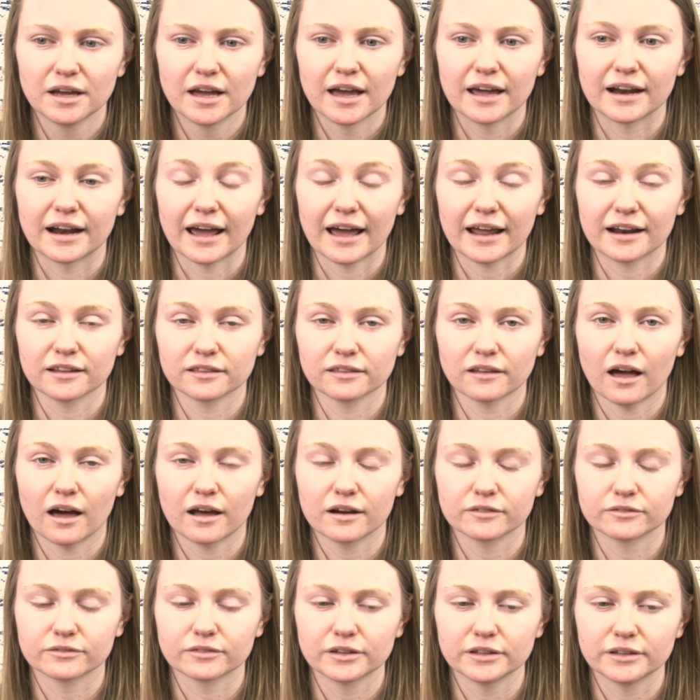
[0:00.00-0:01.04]
And I had a
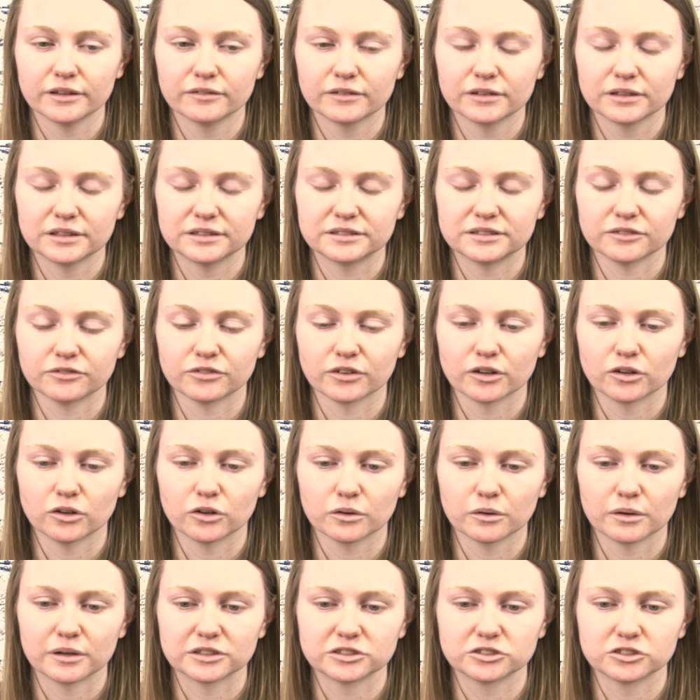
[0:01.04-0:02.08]
lot of really, really
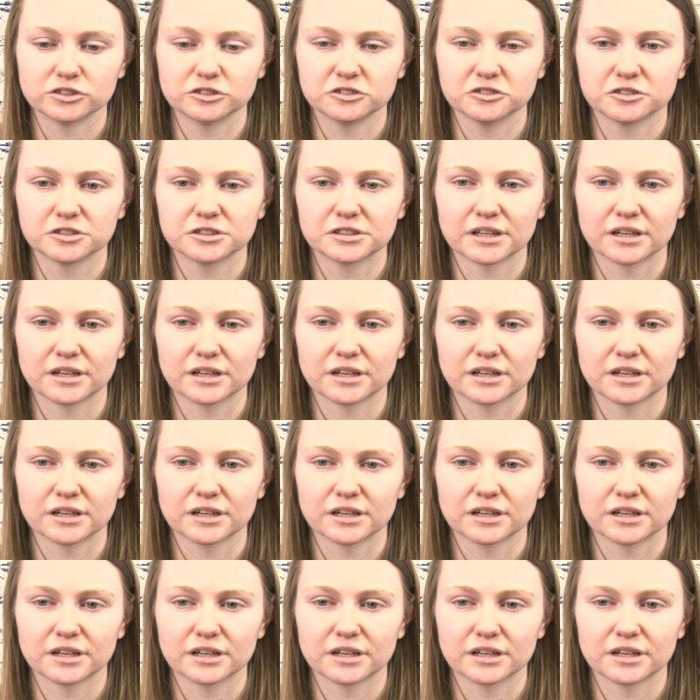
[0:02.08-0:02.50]
difficult questions